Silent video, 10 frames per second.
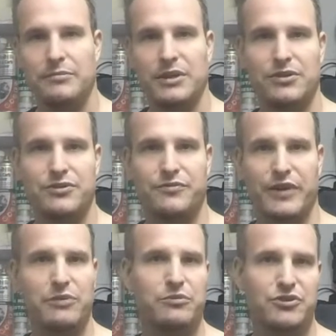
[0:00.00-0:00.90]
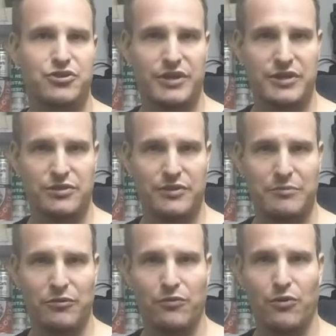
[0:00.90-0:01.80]
because for anyone that's tried to do
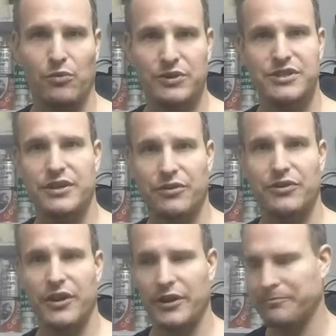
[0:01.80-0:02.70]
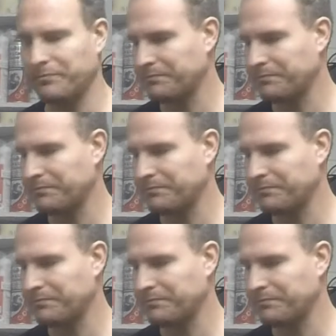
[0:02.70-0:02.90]
them before, once they're on there,